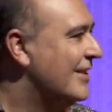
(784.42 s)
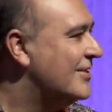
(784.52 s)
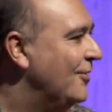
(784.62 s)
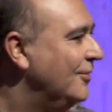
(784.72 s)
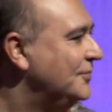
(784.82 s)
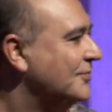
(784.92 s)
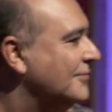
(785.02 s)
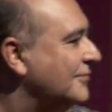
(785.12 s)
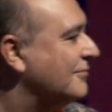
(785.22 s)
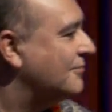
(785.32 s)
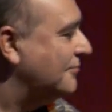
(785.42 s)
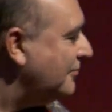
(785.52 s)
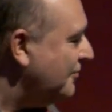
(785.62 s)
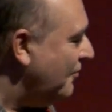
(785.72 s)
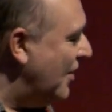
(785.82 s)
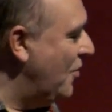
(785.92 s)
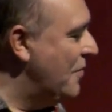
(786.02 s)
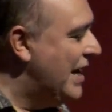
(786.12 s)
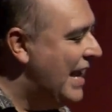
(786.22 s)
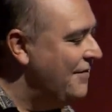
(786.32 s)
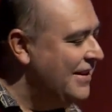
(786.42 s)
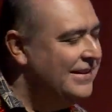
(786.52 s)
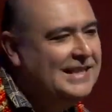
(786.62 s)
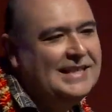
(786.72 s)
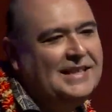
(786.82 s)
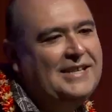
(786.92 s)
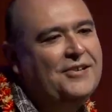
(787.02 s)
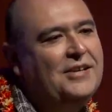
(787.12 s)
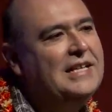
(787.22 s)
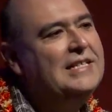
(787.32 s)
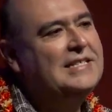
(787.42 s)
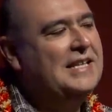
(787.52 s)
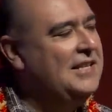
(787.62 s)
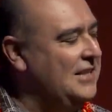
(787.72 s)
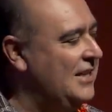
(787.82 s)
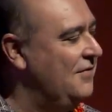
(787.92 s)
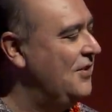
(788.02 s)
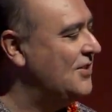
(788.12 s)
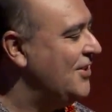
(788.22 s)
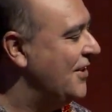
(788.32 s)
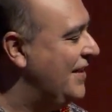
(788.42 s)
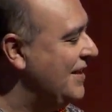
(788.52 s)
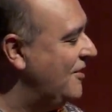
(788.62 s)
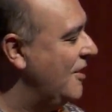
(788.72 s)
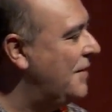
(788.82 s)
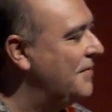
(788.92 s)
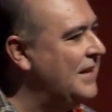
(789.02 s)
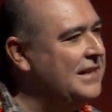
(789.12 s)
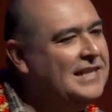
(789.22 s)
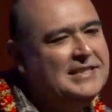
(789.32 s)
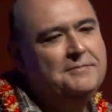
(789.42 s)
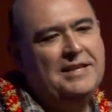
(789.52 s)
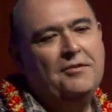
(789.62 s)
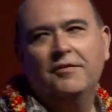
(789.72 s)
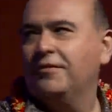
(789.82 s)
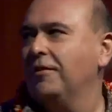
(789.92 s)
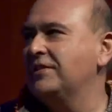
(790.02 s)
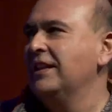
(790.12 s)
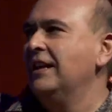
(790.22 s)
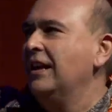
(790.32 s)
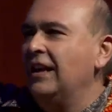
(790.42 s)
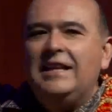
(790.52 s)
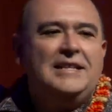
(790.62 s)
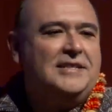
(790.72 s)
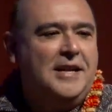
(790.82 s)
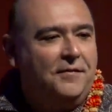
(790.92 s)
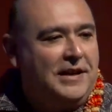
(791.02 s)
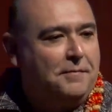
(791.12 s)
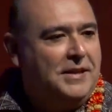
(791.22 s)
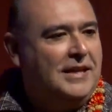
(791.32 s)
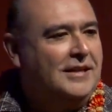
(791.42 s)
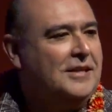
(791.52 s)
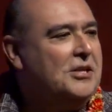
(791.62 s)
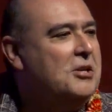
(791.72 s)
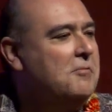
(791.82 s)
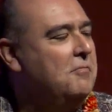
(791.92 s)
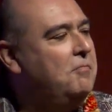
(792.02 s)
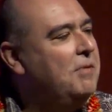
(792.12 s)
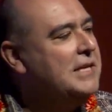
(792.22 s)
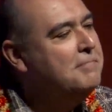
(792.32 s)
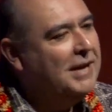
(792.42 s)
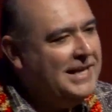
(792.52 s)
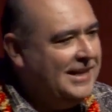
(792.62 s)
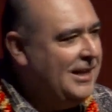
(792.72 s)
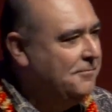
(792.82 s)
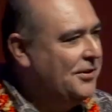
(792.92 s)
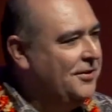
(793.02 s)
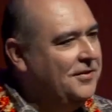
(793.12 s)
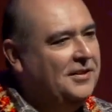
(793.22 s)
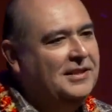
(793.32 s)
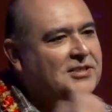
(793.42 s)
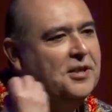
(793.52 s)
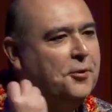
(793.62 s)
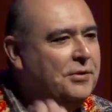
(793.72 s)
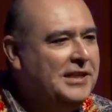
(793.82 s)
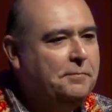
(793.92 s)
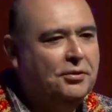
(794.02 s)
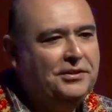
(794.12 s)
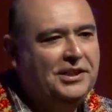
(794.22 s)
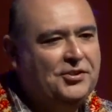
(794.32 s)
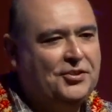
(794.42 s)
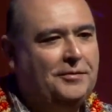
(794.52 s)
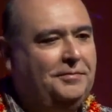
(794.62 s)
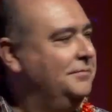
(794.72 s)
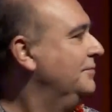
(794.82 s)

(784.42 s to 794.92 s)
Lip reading: So what we have here is, if you start thinking about that, that seems like, of course, that doesn't affect me. But in my neighborhood, there's a 3D printing shop.